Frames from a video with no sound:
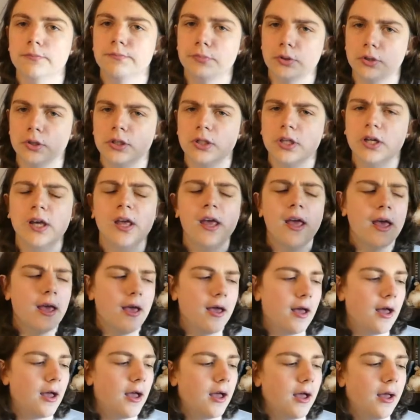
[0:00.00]
book.
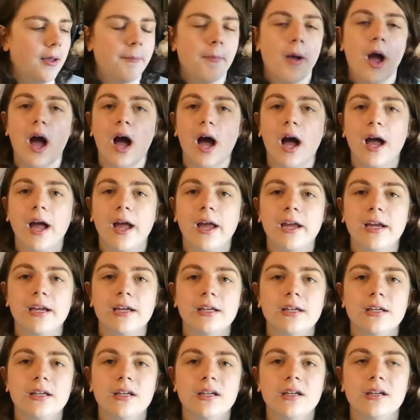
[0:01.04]

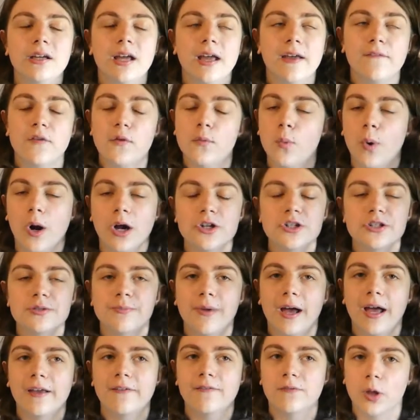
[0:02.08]
If you watched
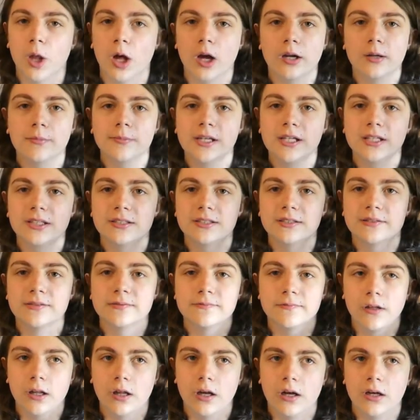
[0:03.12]
my Vlogmas
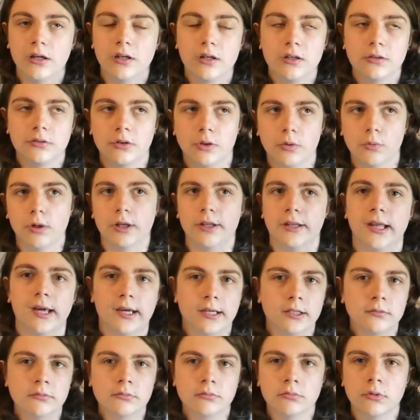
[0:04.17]
vlog, the one
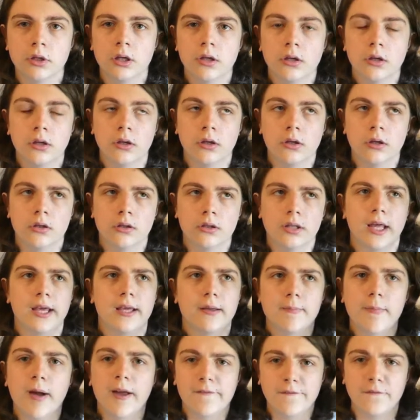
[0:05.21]
that,
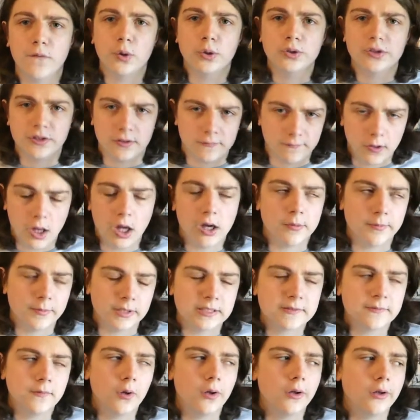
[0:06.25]
like, my first
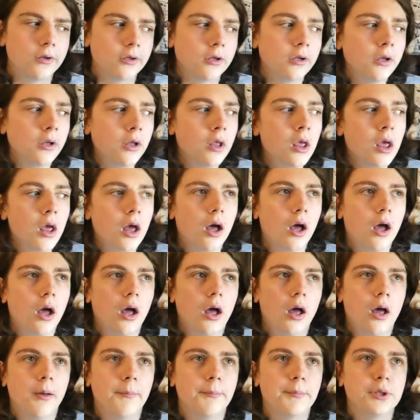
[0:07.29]
Vlogmas
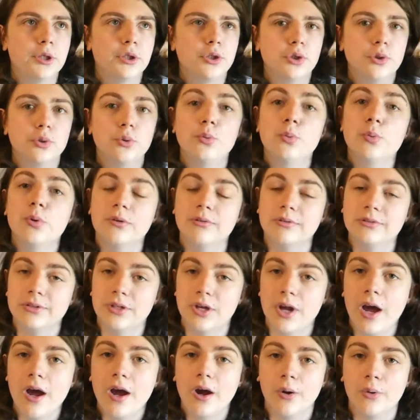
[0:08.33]
vlog, you will
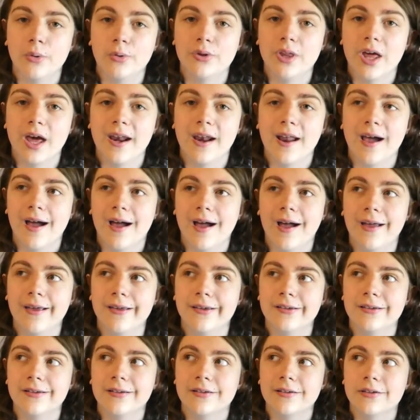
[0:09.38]
know that
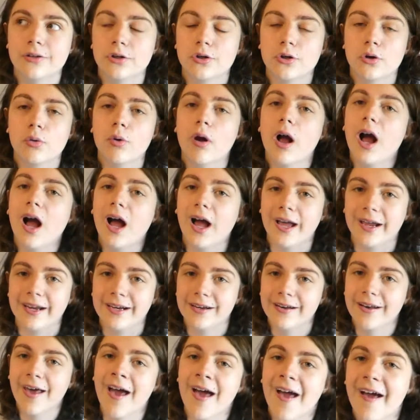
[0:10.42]
I
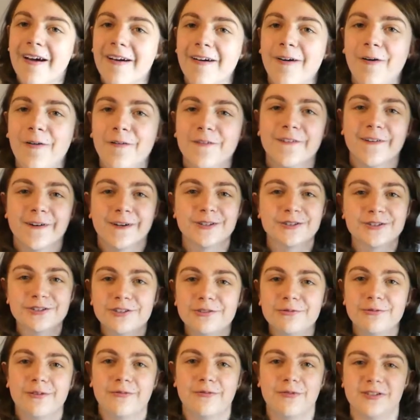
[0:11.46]
cried over
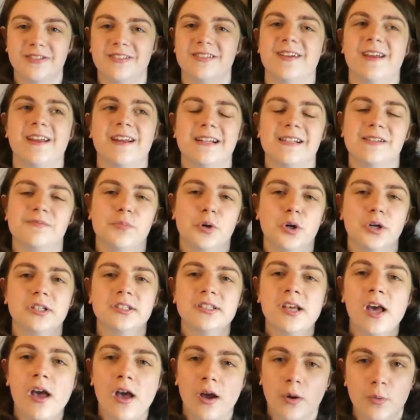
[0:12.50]
two of Kristin Hannah's books,
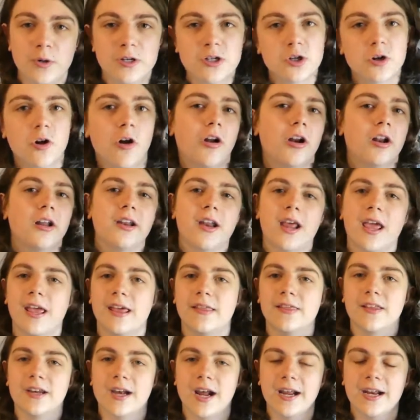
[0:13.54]
Winter Garden
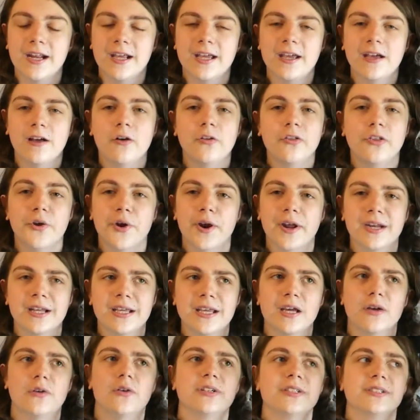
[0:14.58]
and The Nightingale. The
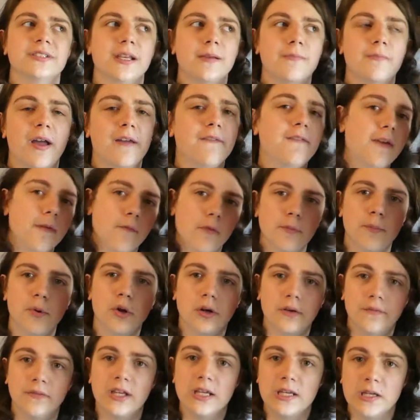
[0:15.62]
Nightingale is, like, my favorite
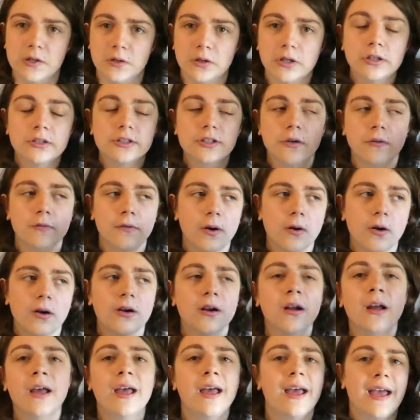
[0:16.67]
book of the year so
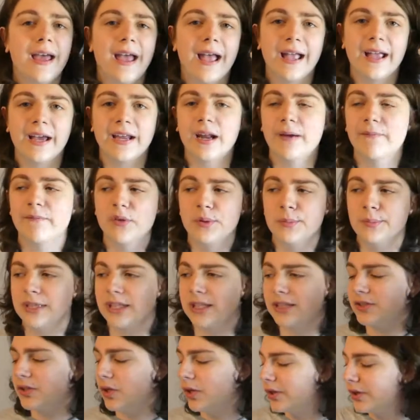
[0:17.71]
far, and I'm filming
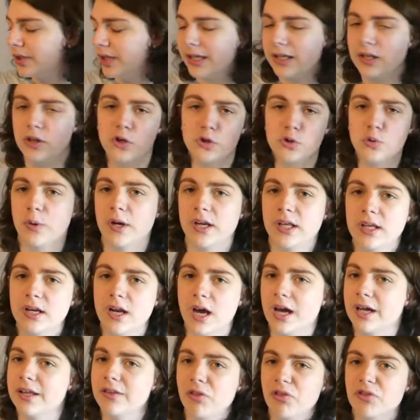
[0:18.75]
this on, like, the
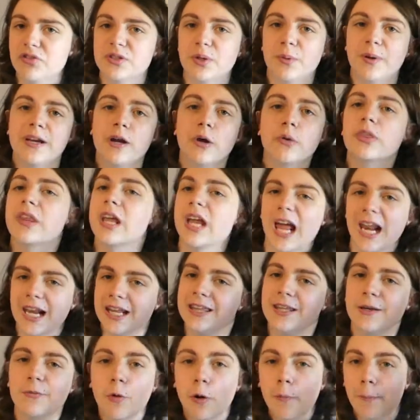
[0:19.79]
29th, so I don't think
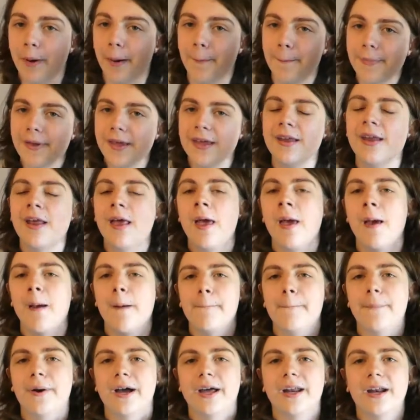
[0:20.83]
anything will bump it,
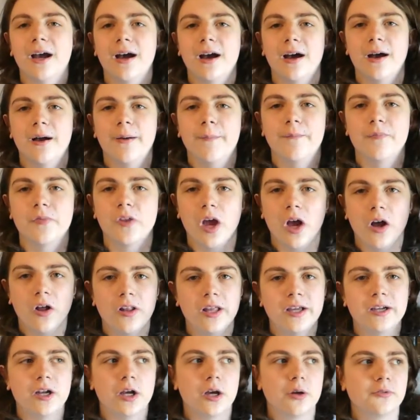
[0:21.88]
but, all
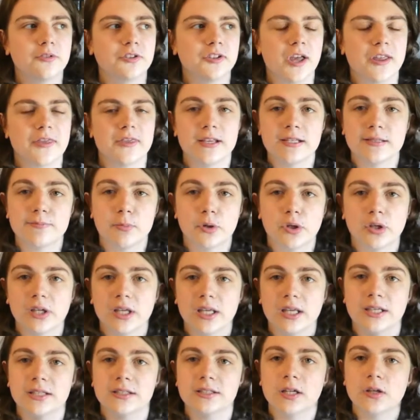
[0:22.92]
I know is that this book
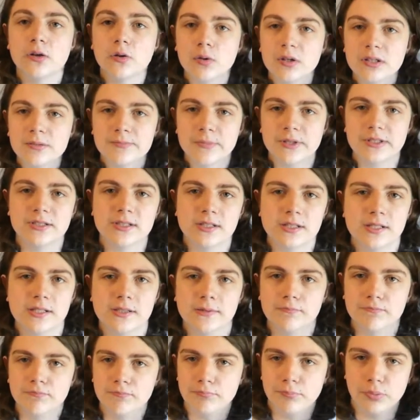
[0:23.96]
is a
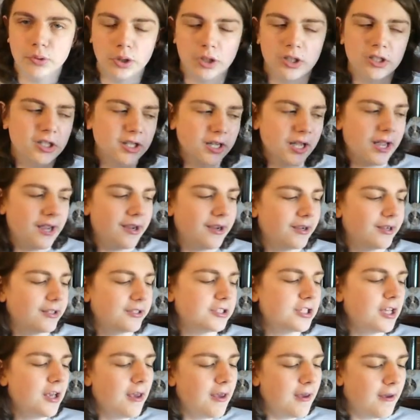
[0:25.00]
Christmassy book, and,